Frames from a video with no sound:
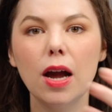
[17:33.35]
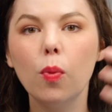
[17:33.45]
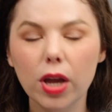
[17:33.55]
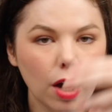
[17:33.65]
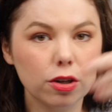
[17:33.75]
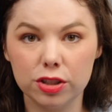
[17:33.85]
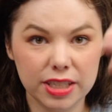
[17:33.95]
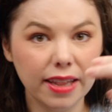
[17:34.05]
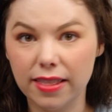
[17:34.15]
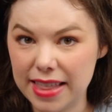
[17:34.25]
Now, we
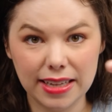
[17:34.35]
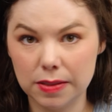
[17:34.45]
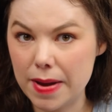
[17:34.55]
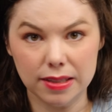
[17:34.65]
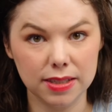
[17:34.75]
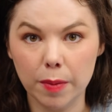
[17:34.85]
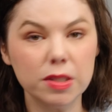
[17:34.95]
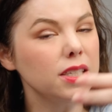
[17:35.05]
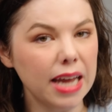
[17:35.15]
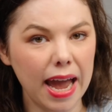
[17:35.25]
understand that that's messed up
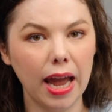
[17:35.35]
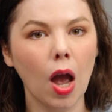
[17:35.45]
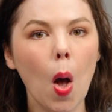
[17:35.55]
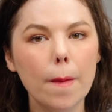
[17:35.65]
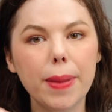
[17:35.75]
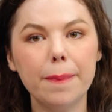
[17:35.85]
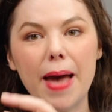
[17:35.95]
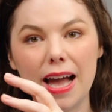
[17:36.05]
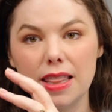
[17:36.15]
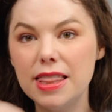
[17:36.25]
today, but
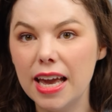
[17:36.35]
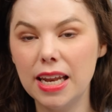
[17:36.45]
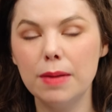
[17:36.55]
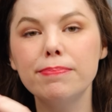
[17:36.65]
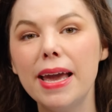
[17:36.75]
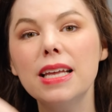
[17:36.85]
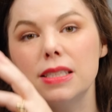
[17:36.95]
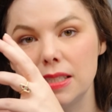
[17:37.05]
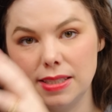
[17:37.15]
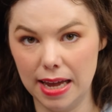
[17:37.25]
back then it made
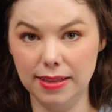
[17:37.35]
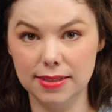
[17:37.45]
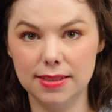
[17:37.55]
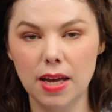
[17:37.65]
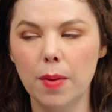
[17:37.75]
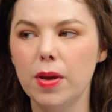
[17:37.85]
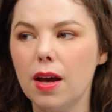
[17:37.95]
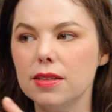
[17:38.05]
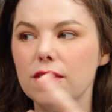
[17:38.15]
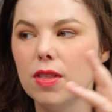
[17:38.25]
sense
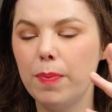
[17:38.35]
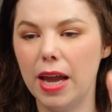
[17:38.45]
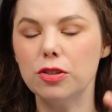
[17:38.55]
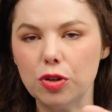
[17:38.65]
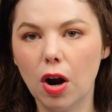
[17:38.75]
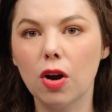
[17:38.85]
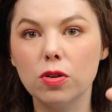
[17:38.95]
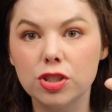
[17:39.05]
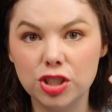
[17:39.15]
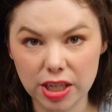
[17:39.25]
because of the patriarchal
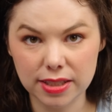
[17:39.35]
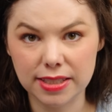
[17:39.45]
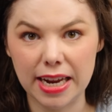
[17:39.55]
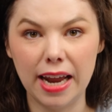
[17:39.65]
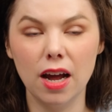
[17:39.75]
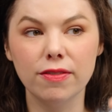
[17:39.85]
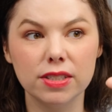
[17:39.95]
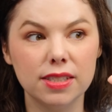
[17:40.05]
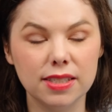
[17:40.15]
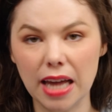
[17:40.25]
shit stain of a
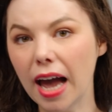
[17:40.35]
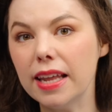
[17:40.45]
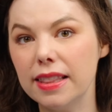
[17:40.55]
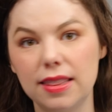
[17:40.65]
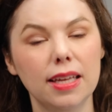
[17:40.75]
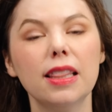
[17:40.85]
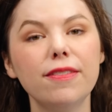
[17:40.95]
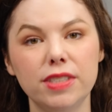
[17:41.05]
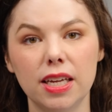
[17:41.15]
society that they lived